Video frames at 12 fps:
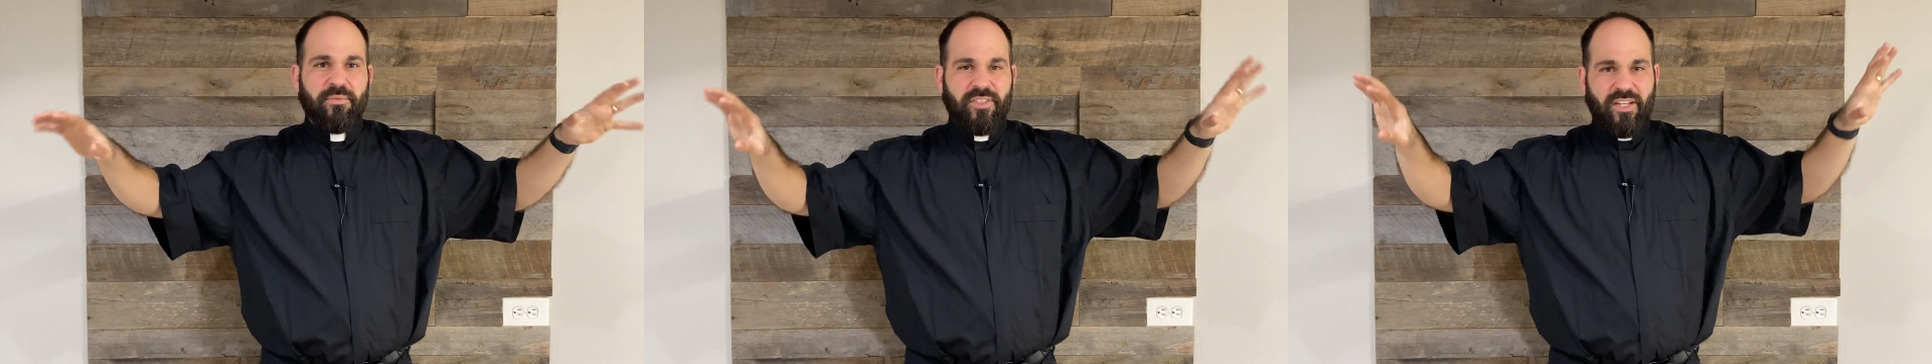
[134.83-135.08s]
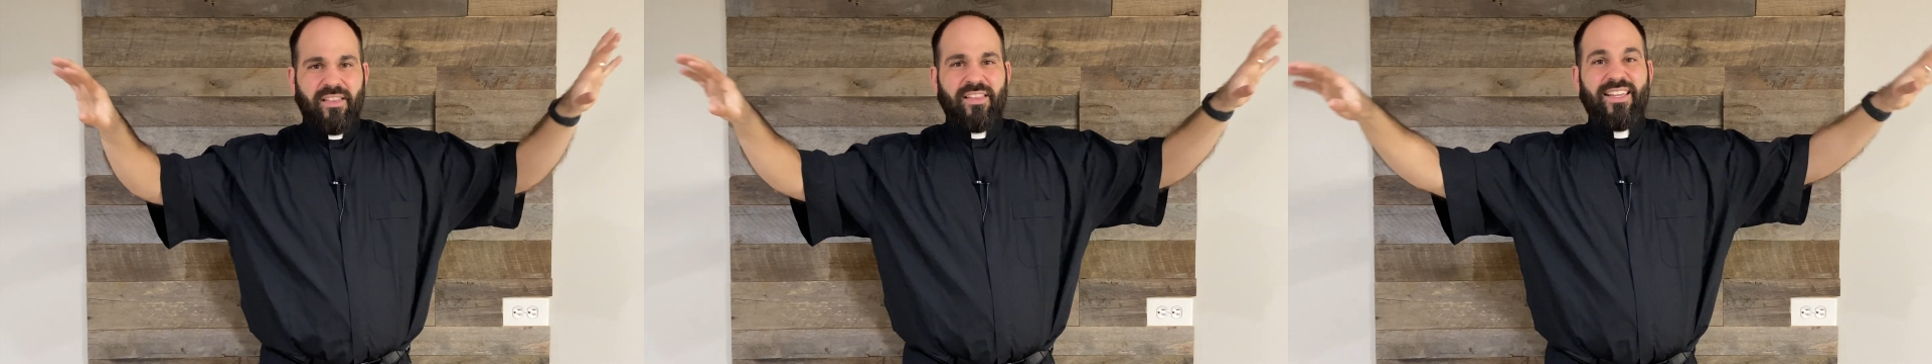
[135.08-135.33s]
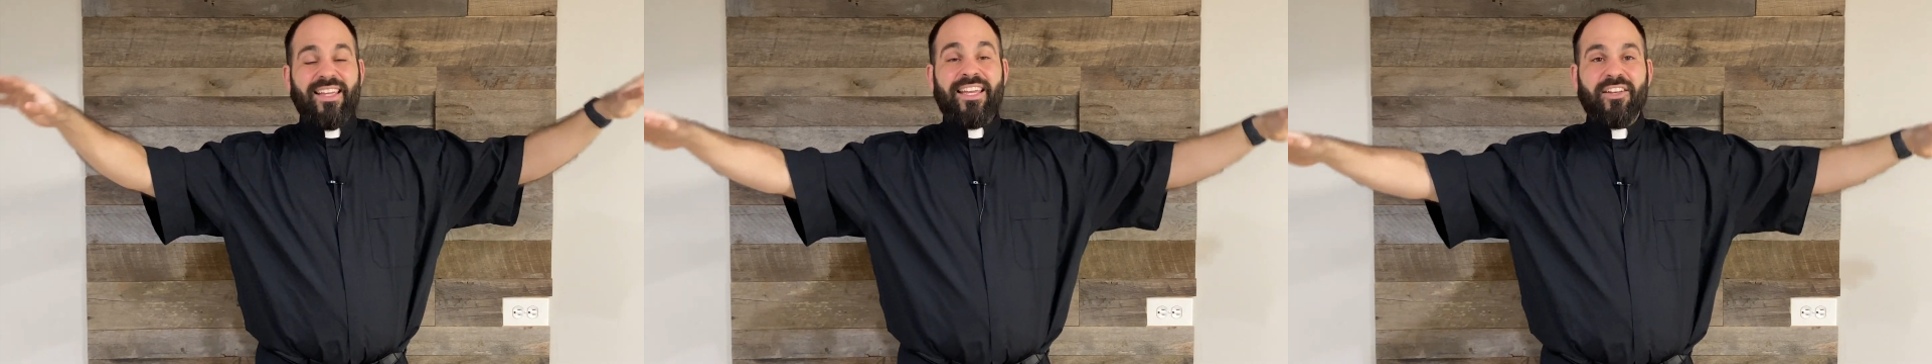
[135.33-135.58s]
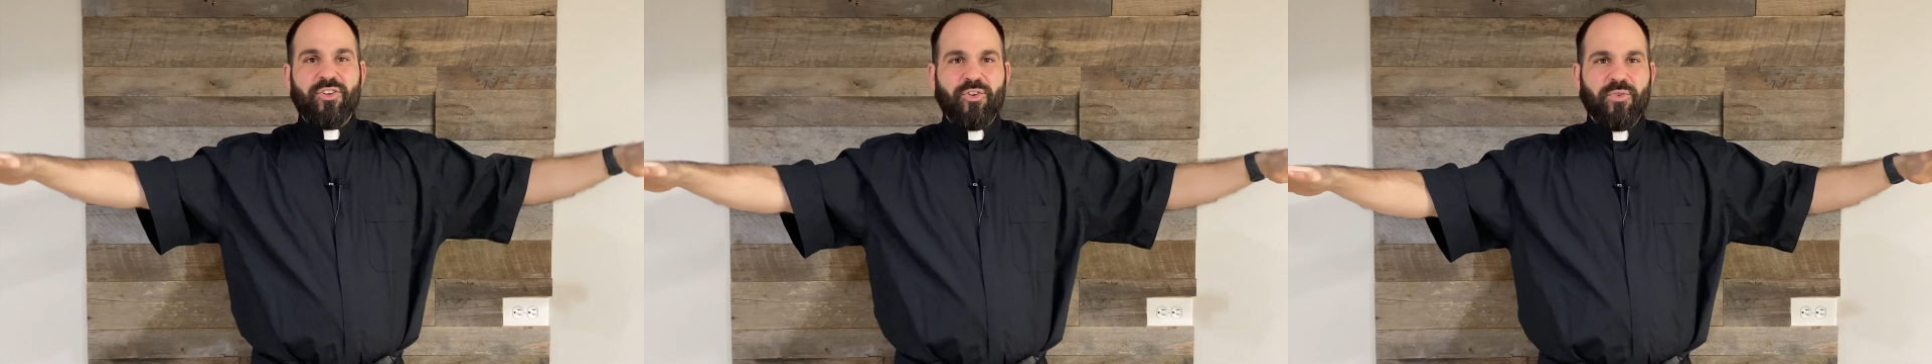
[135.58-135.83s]
suddenly
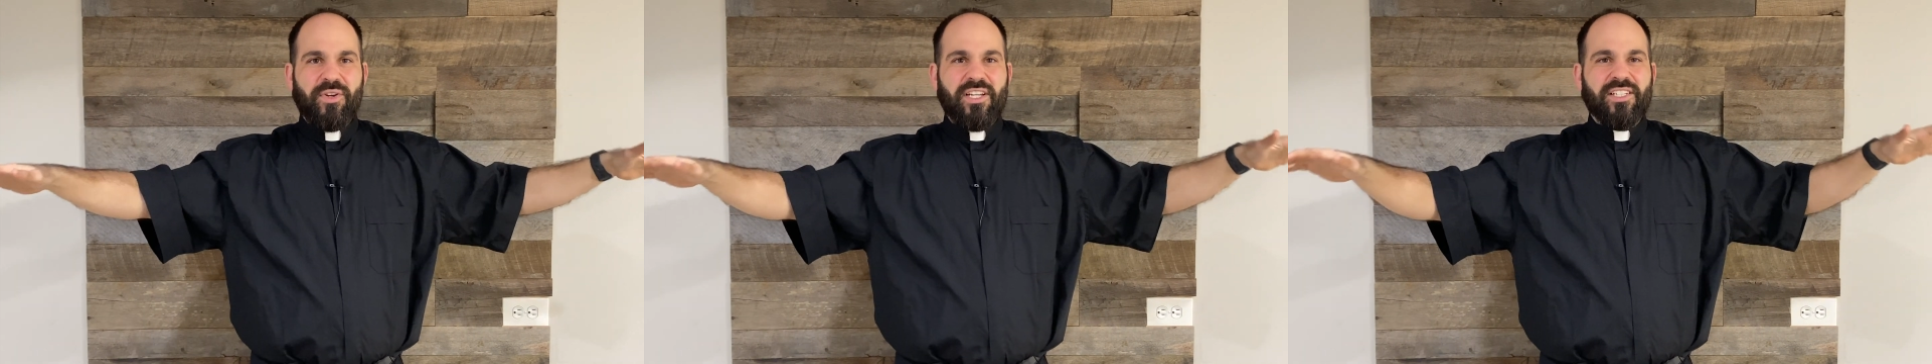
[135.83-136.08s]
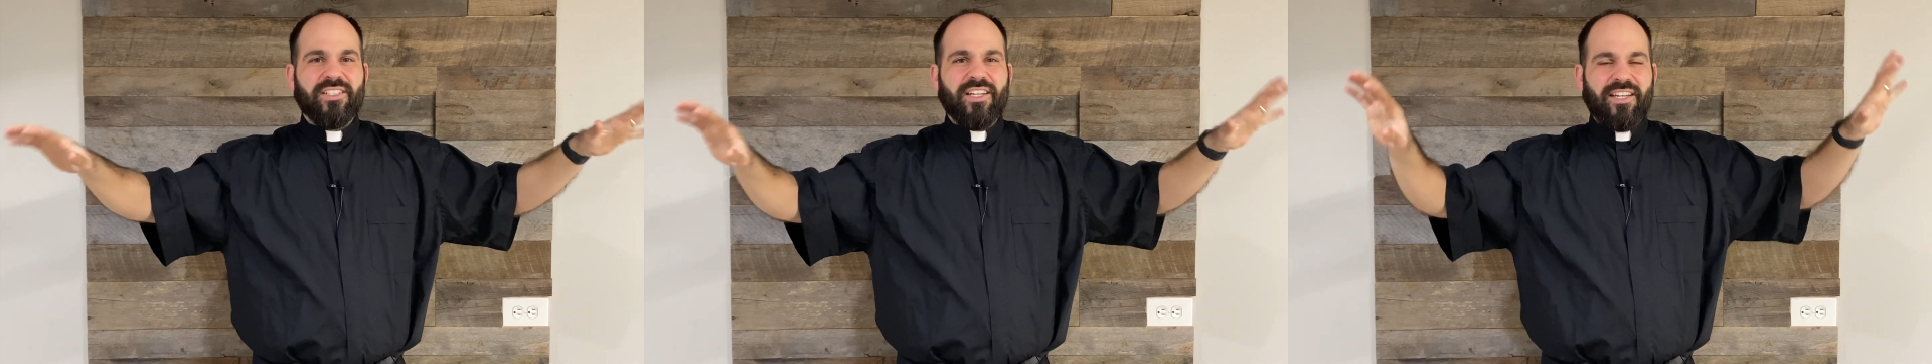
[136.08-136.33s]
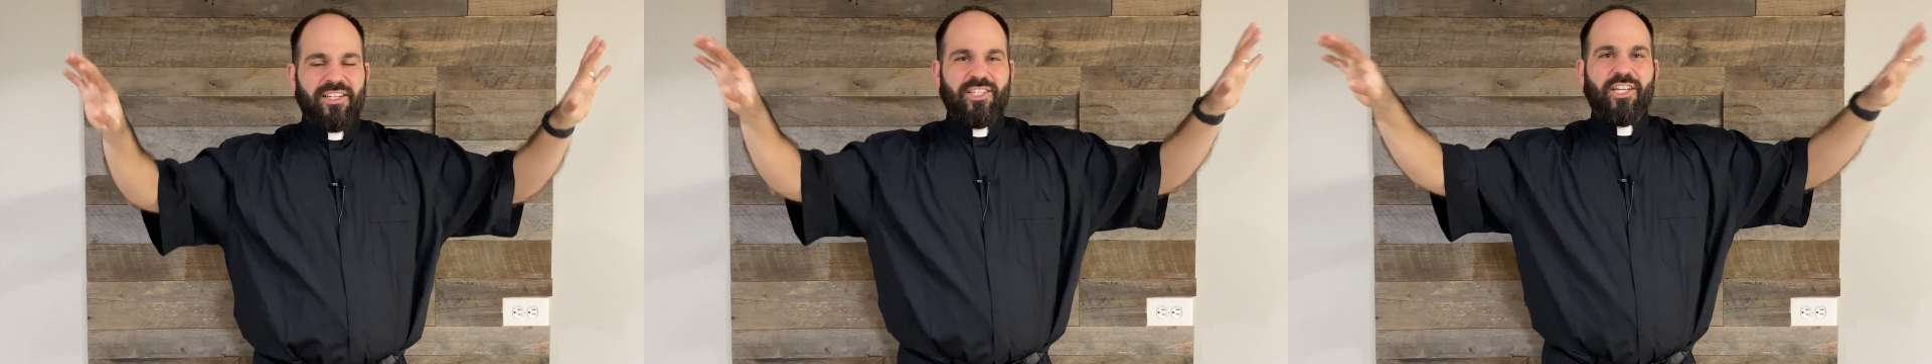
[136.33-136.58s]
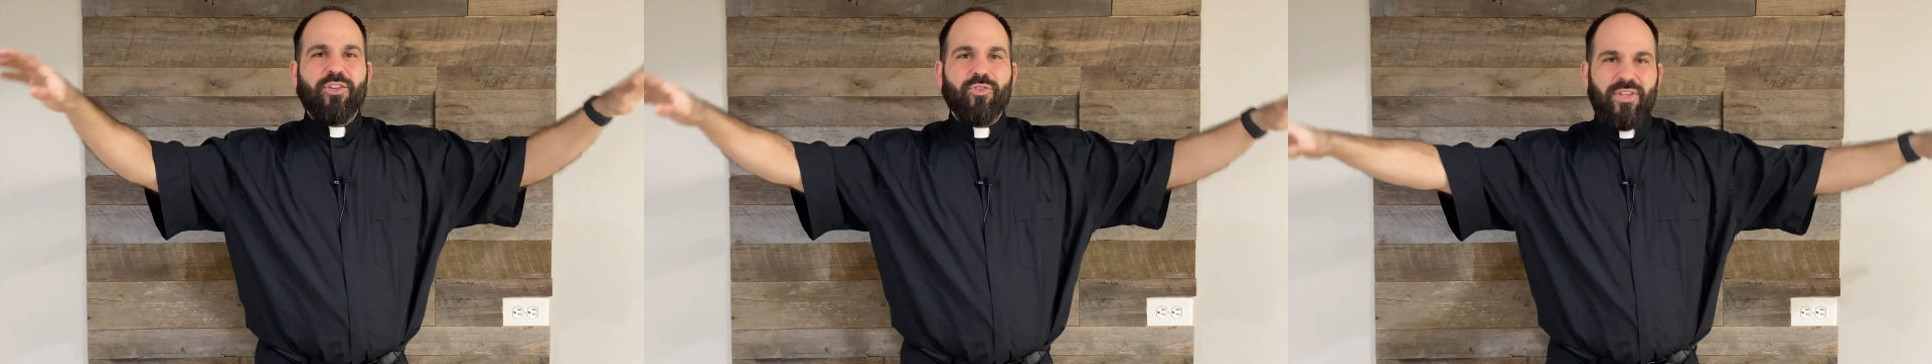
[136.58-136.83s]
increased and
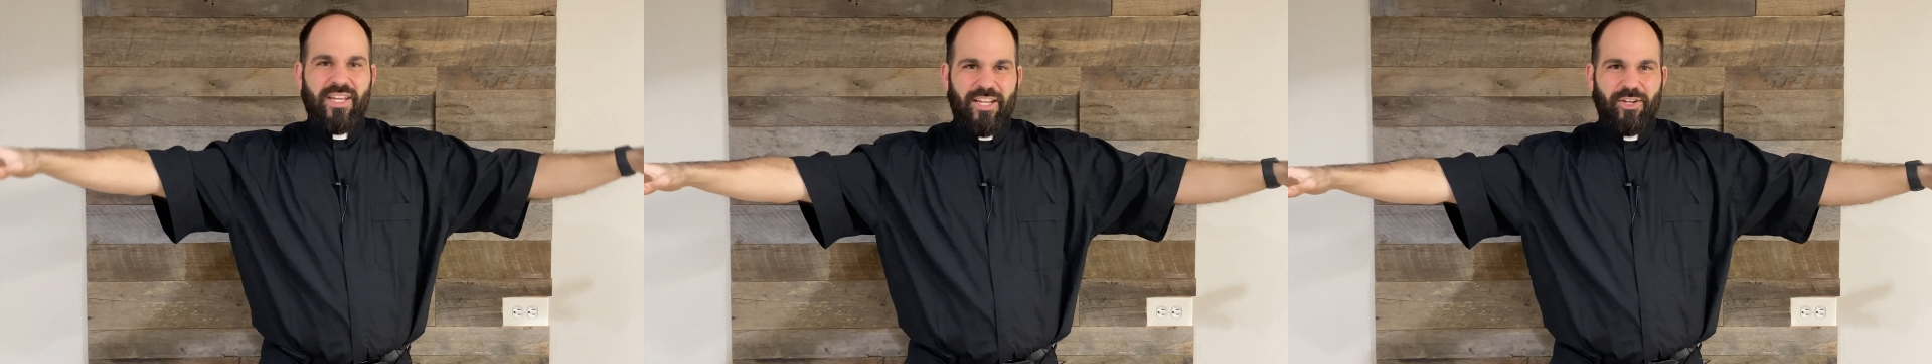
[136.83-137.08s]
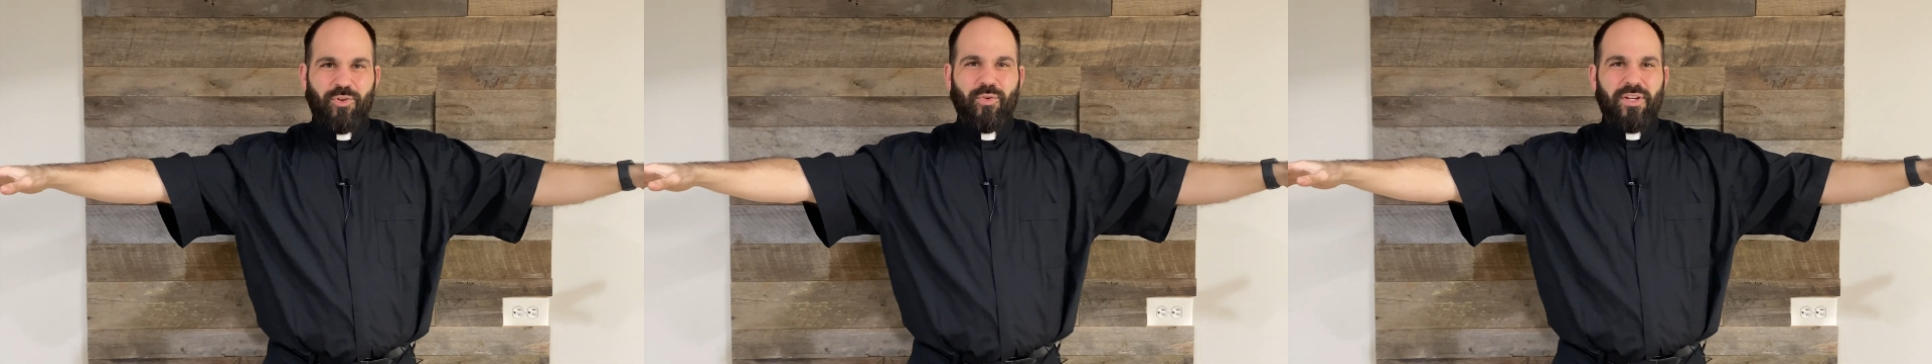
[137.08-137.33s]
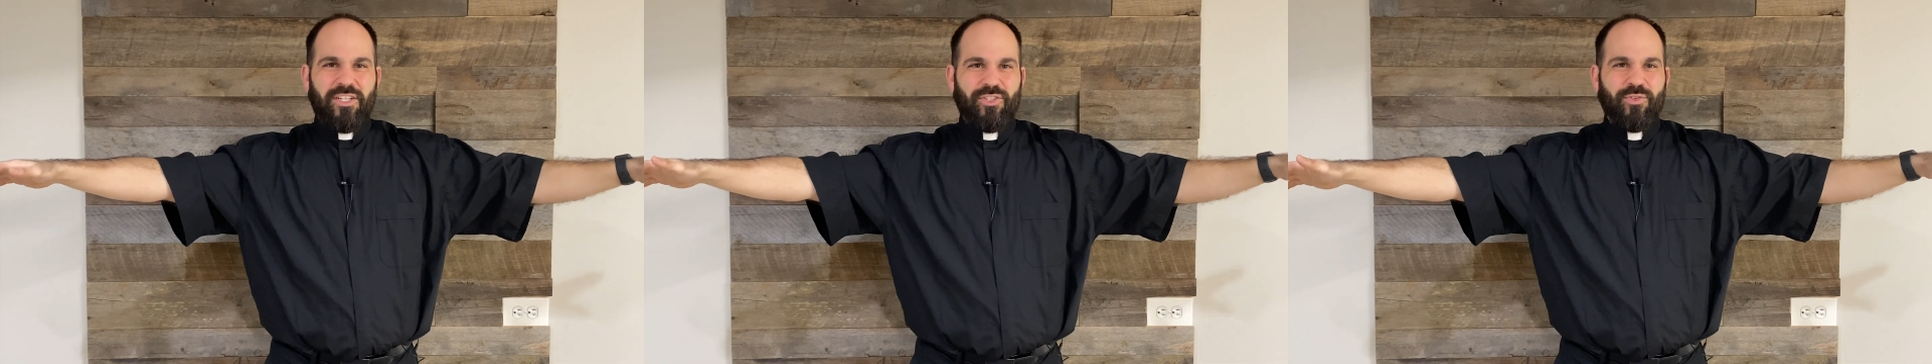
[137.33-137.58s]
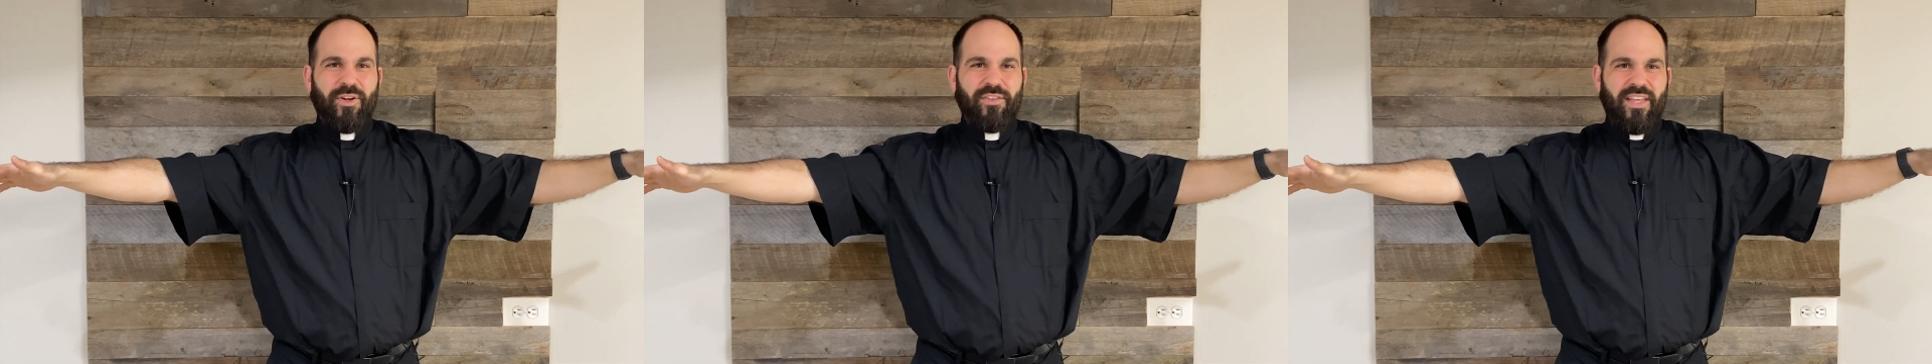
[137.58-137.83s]
continued to increase
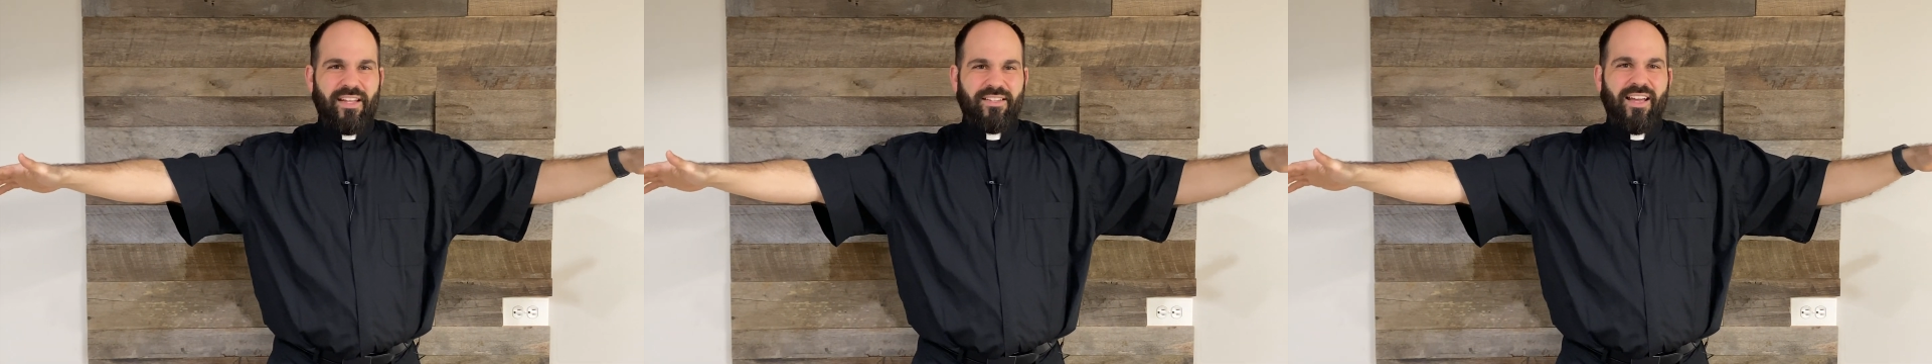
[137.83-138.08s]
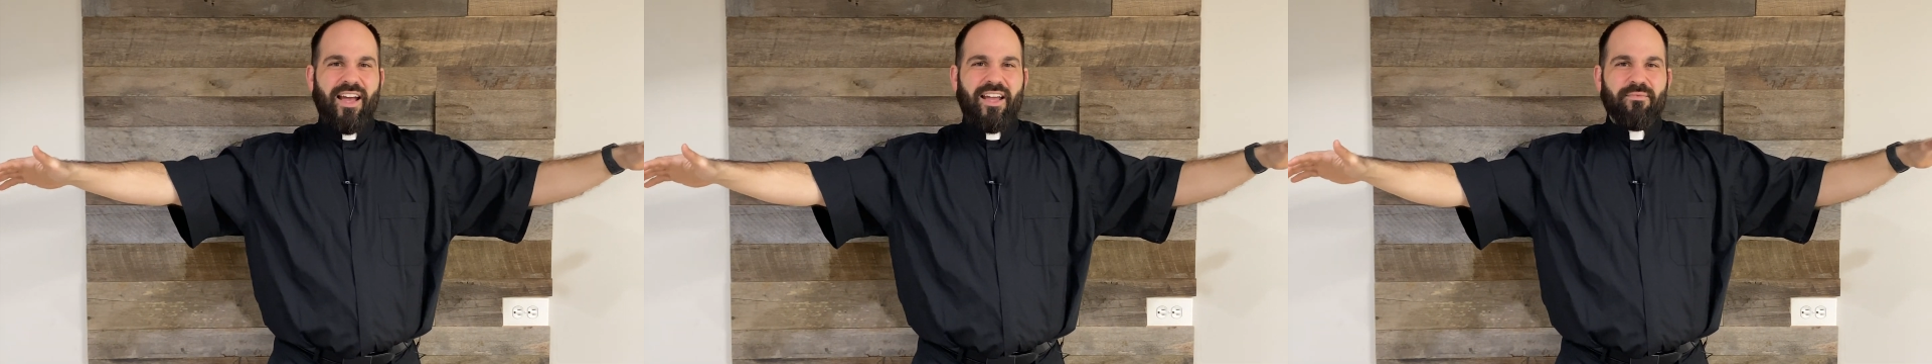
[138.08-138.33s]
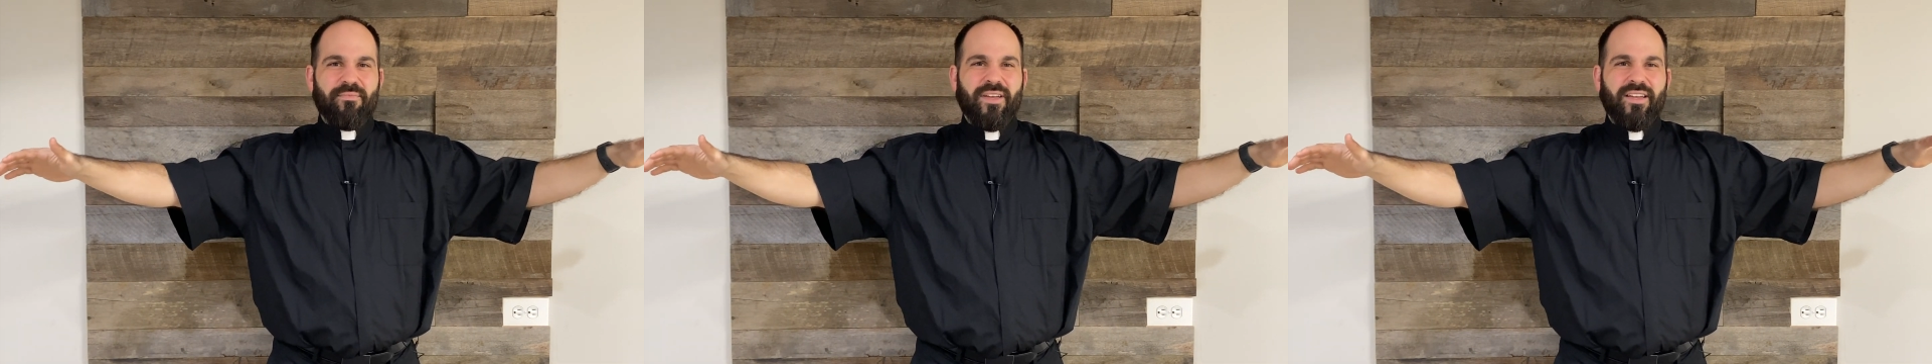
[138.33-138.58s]
throughout that time.